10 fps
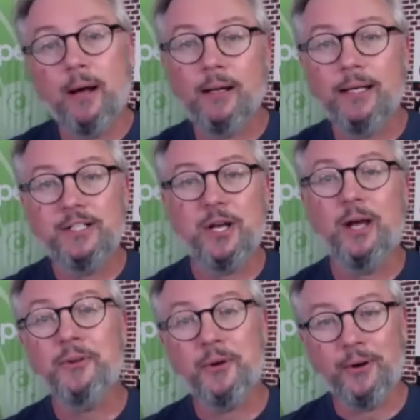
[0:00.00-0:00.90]
on each
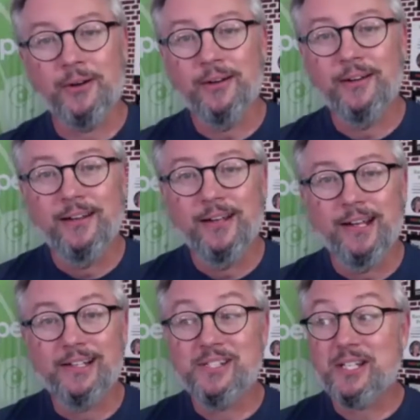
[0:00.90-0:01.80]
other
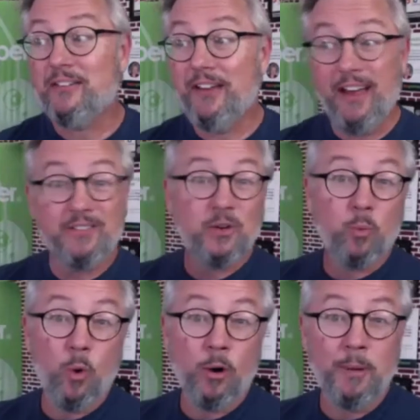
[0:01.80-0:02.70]
instead of having to
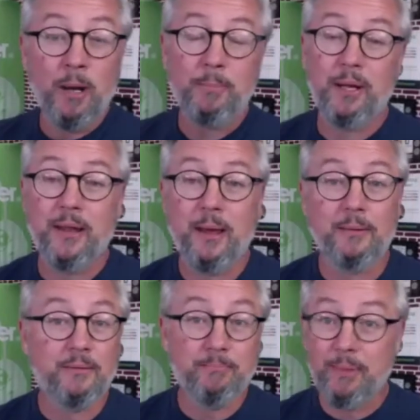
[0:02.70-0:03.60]
warm up on
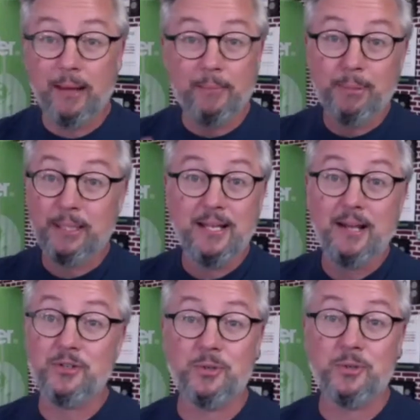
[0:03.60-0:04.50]
that that
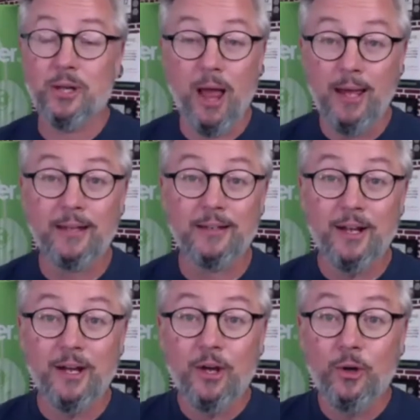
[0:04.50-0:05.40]
potential client
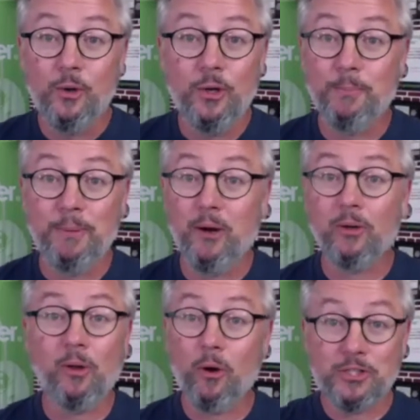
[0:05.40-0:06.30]
who could be our
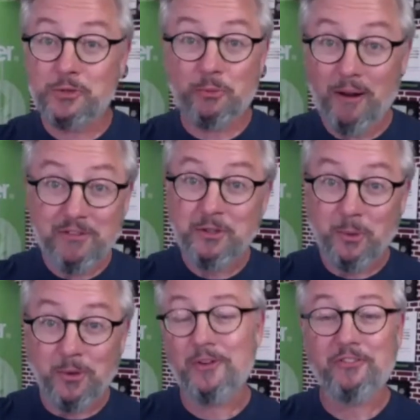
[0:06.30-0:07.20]
largest revenue
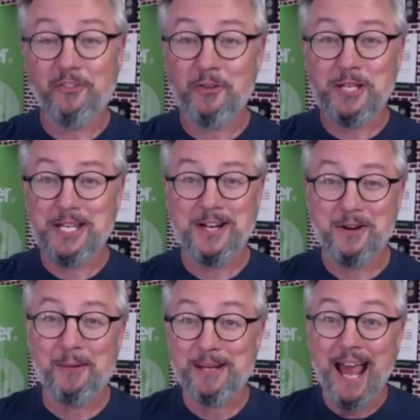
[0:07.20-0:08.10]
earner for the
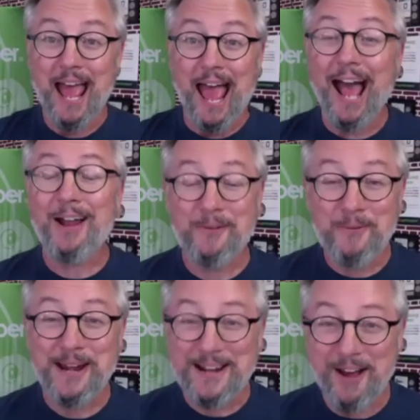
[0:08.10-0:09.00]
year. I mean, how do
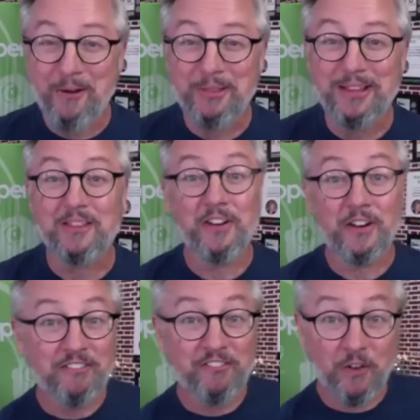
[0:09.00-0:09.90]
we know that the
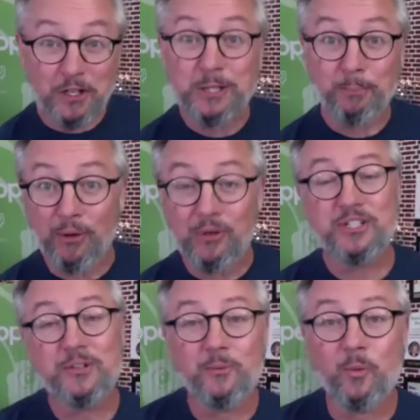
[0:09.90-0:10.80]
very first
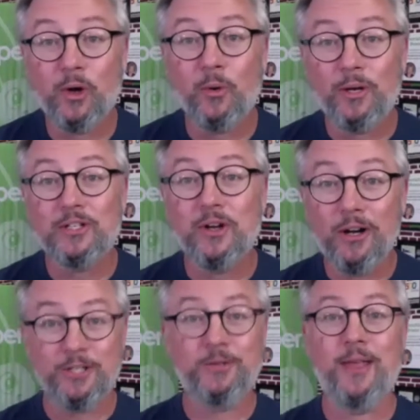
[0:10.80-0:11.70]
person we're going to
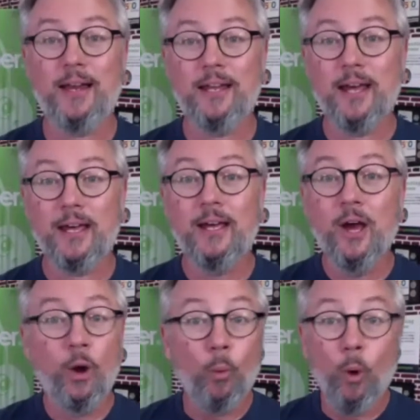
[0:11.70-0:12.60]
talk to that day
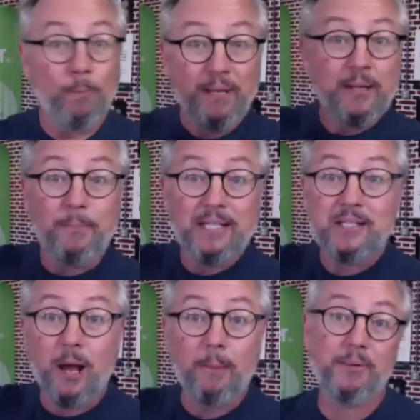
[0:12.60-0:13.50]
won't be the
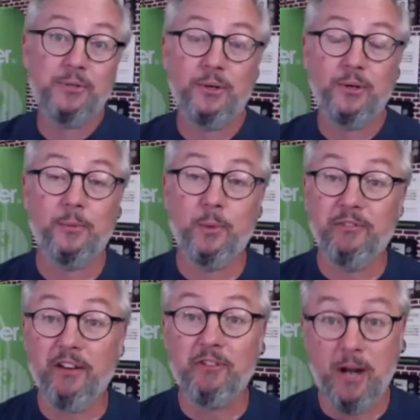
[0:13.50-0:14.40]
best opportunity
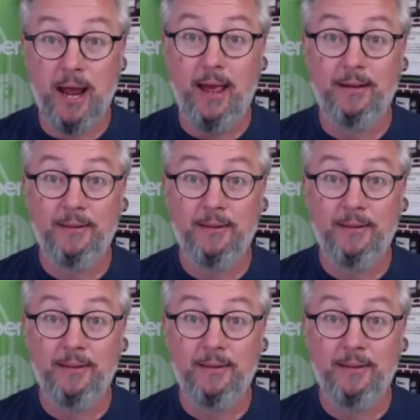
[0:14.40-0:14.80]
we've ever had?